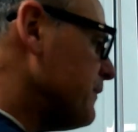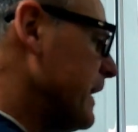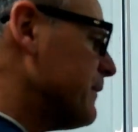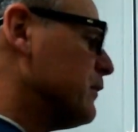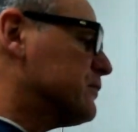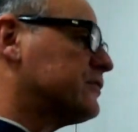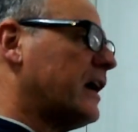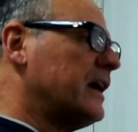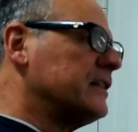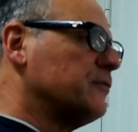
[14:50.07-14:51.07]
Now, I'm not
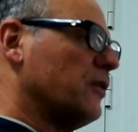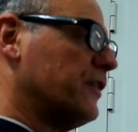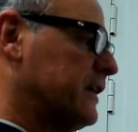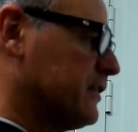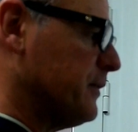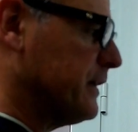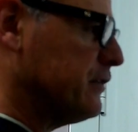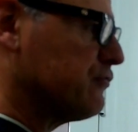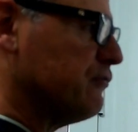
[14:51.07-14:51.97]
saying that what they're doing is